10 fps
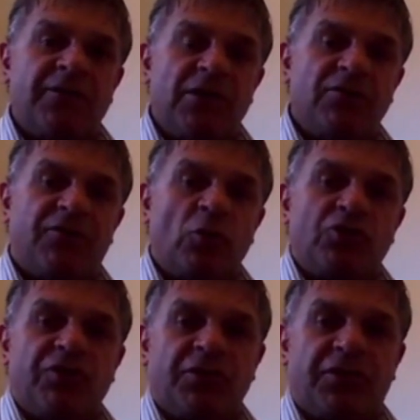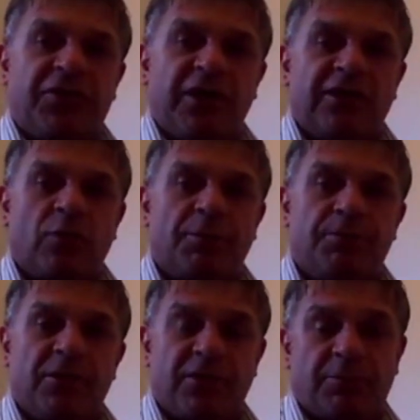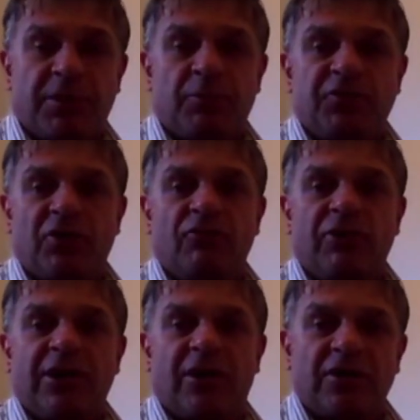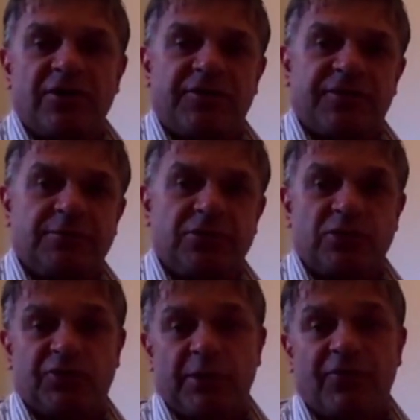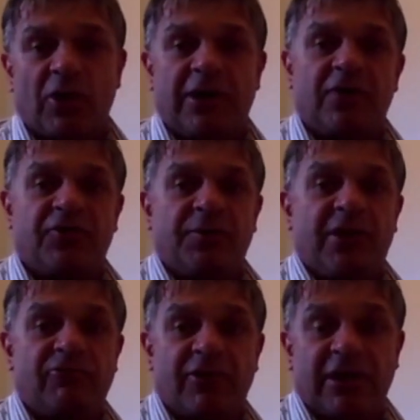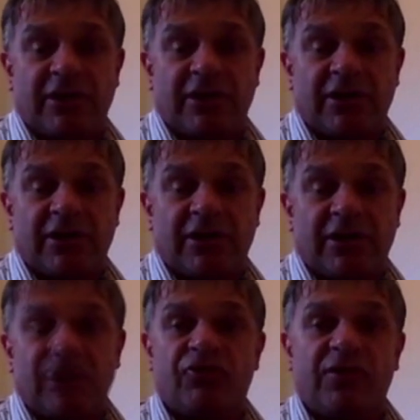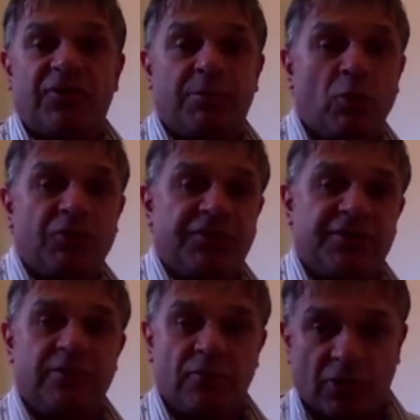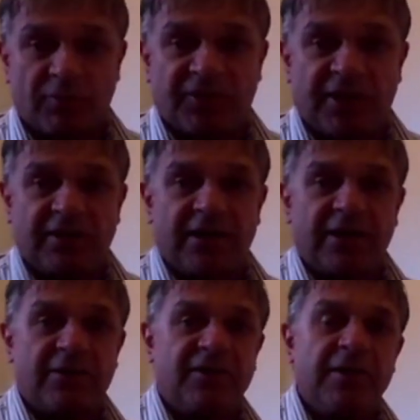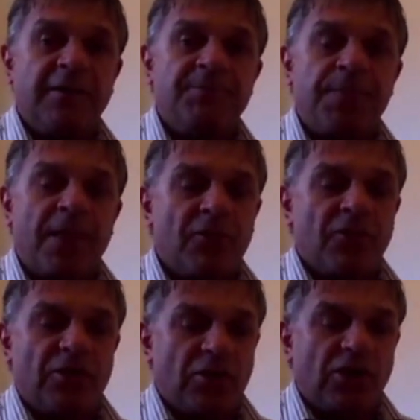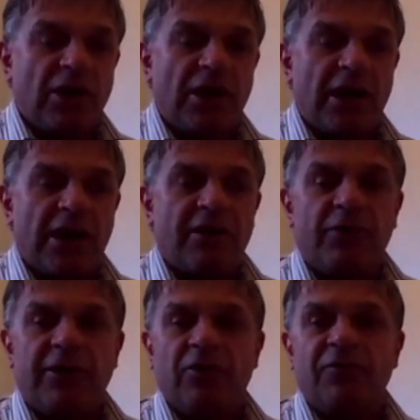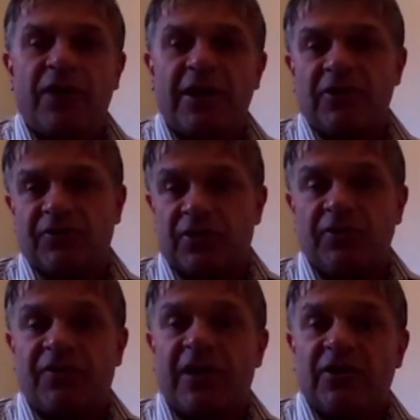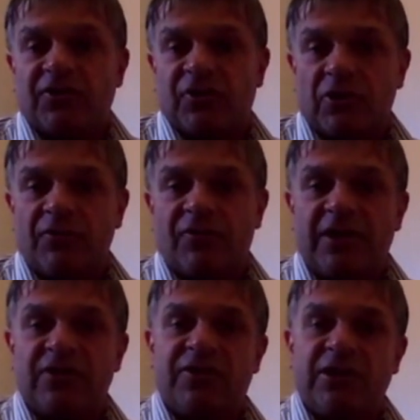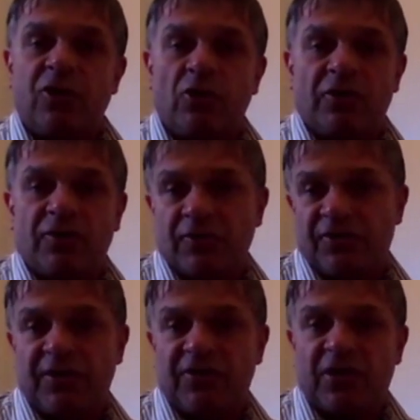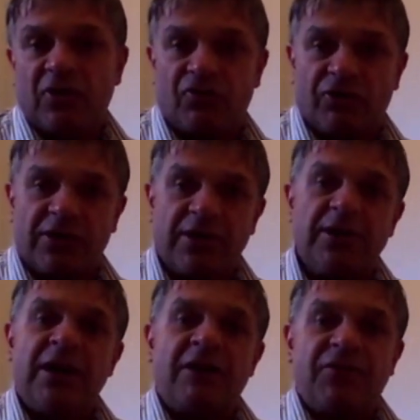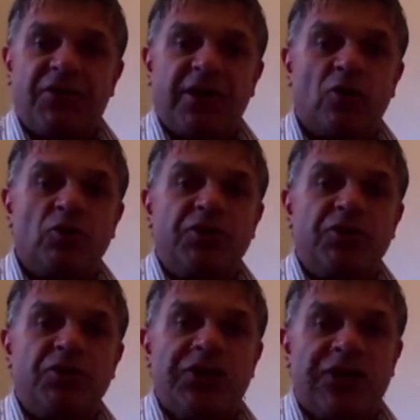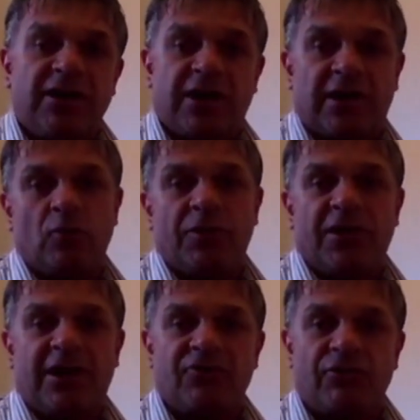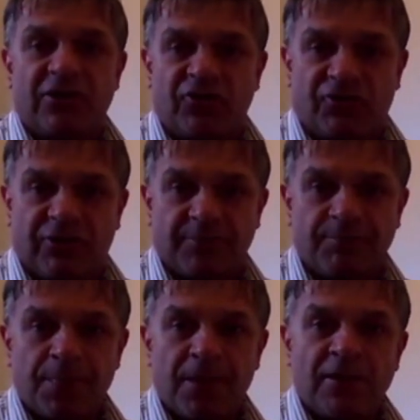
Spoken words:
And the unfortunate thing is, what the people don't realise, but which we've got letters from the land registry that support us in what I'm saying now, is that every conveyancing lawyers in this country have a thing called a key account with the land registry,